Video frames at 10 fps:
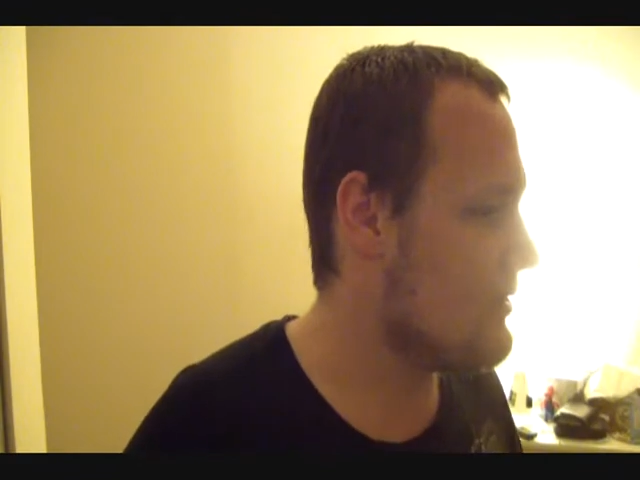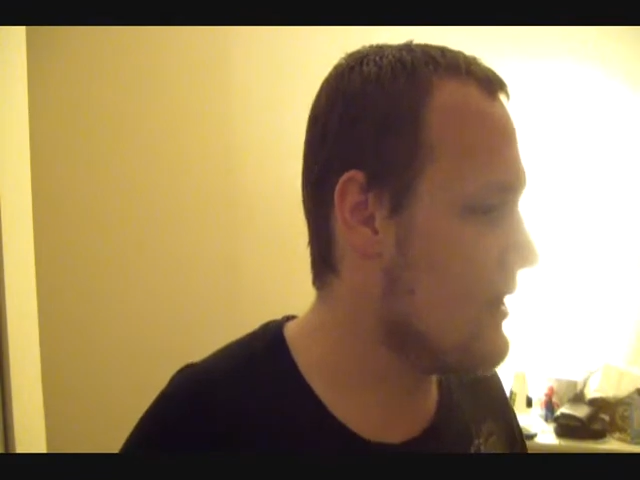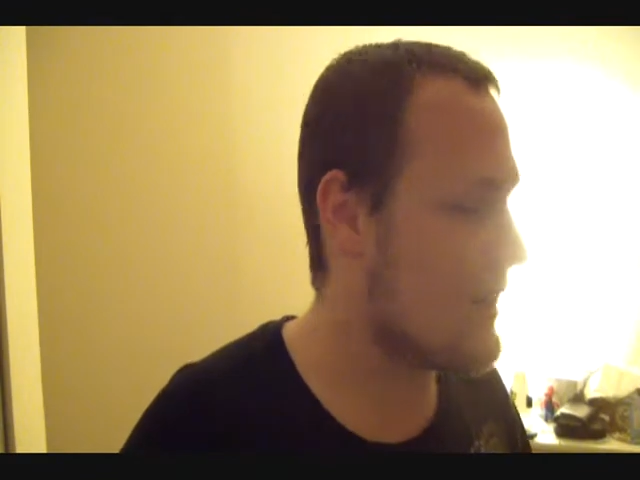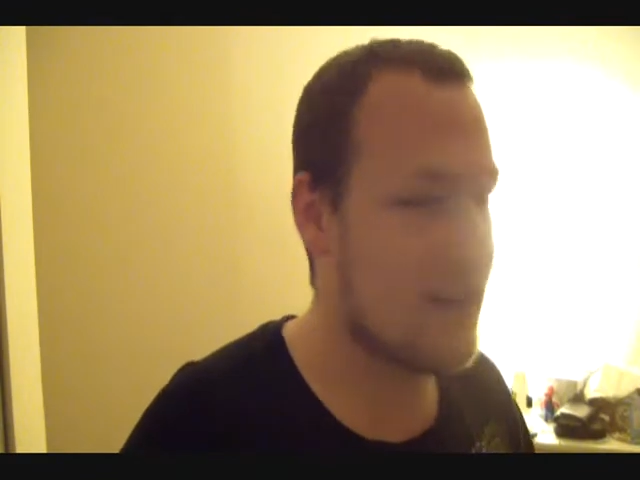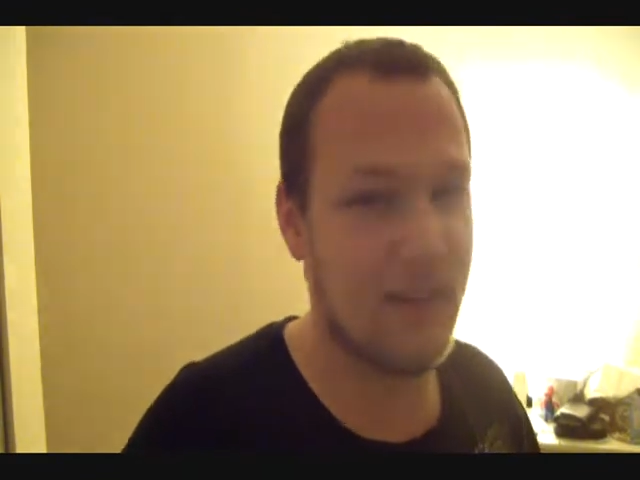
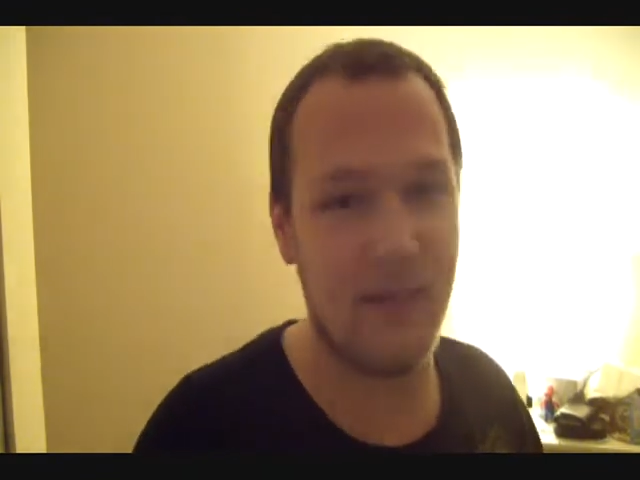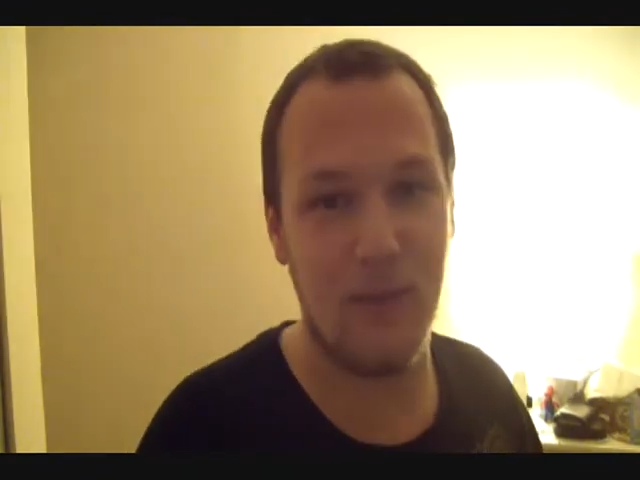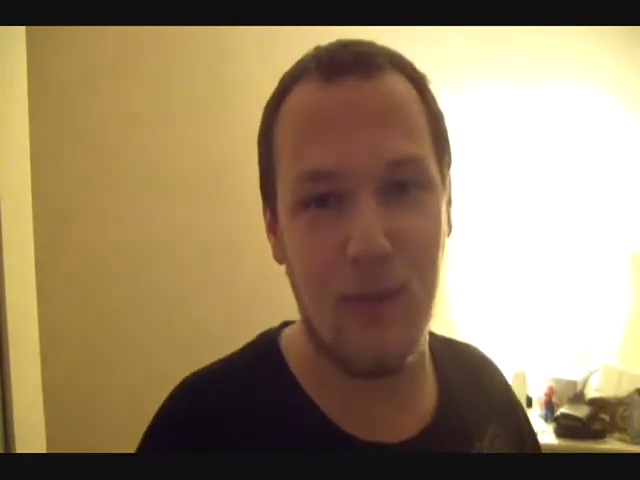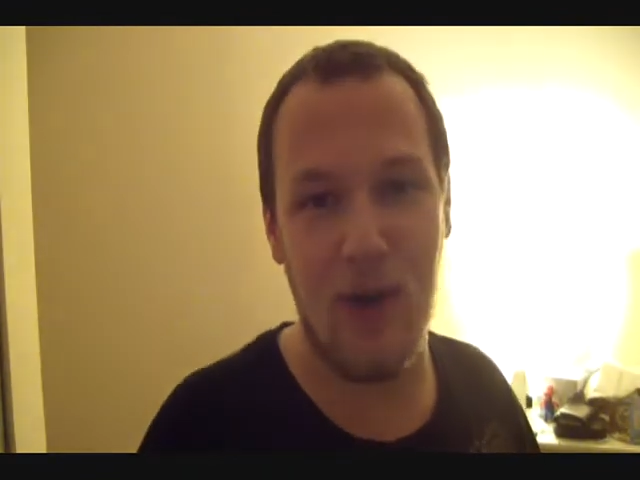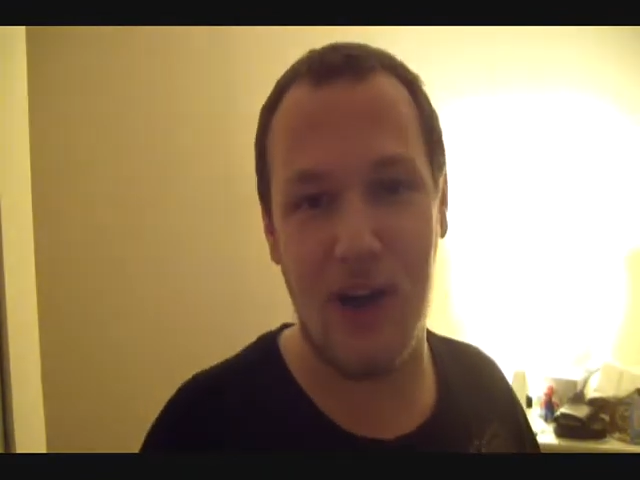Fucking
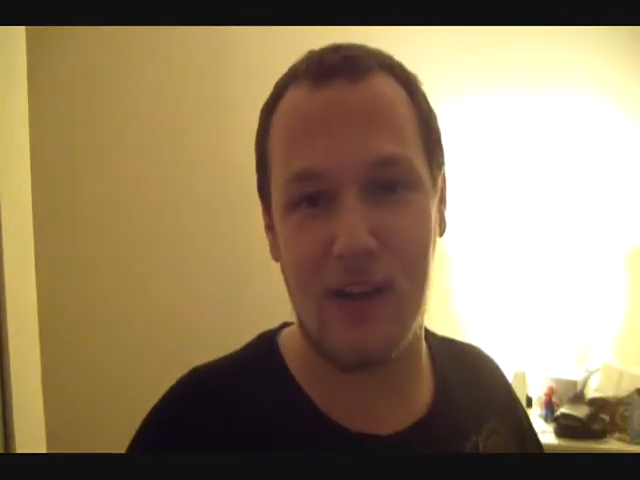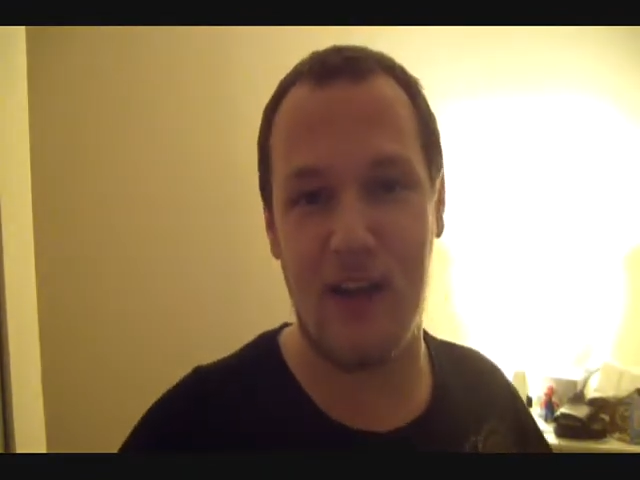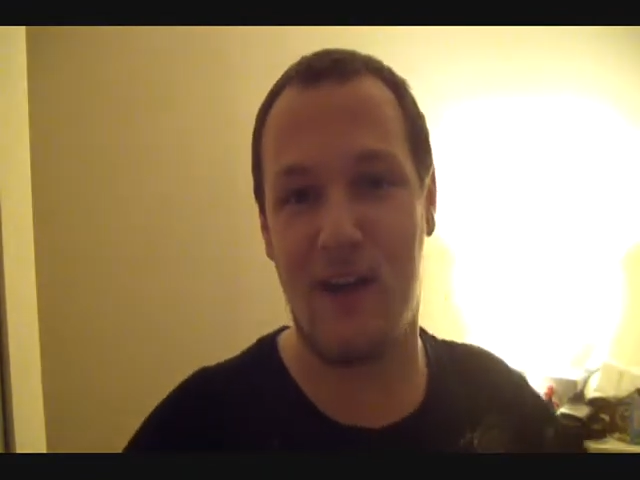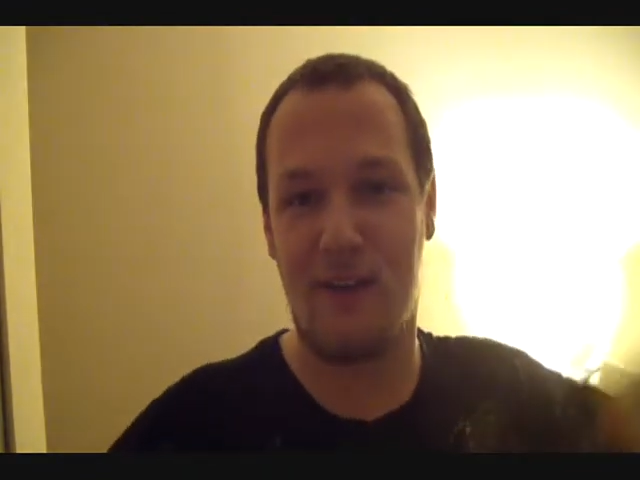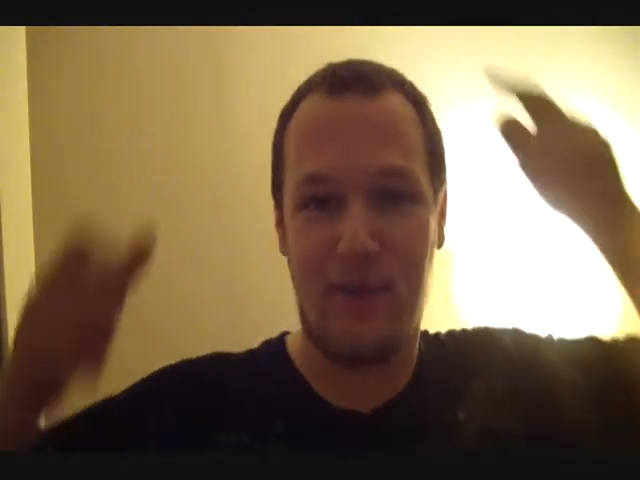walking
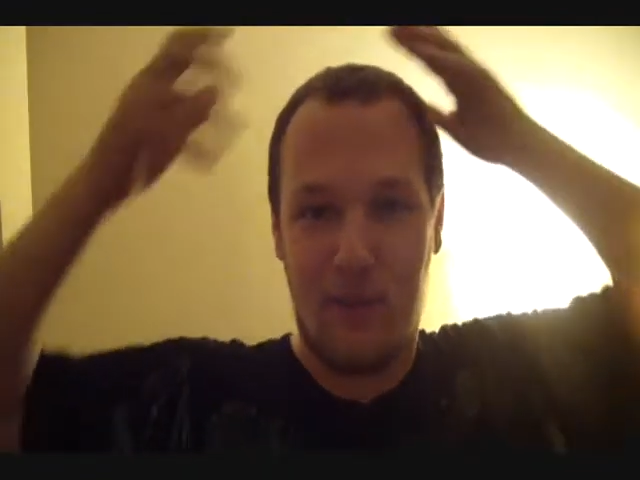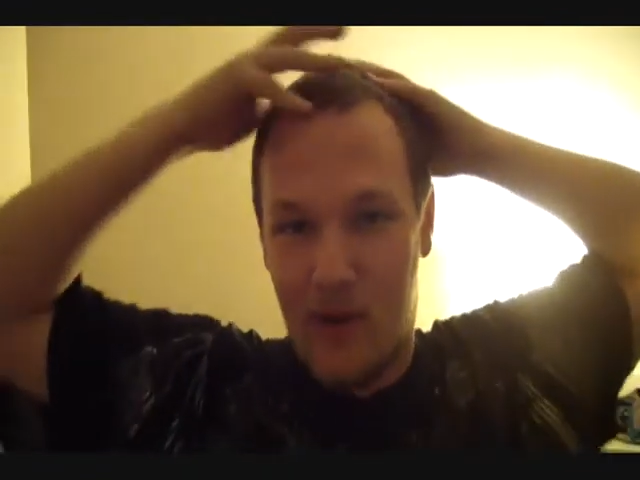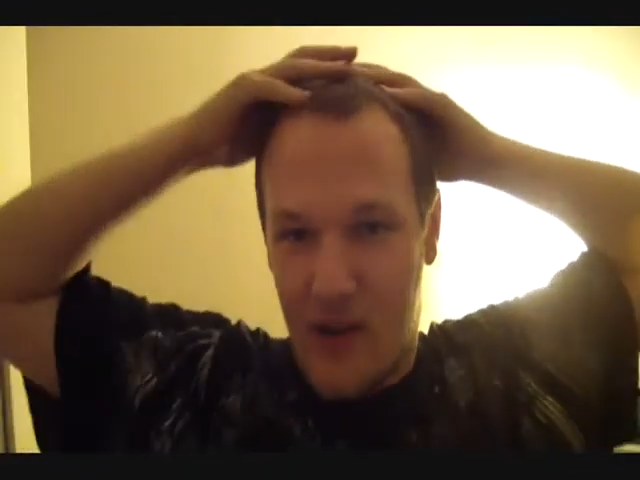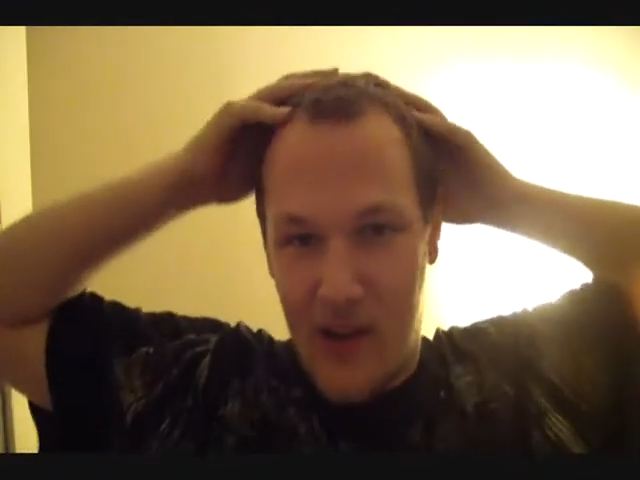out.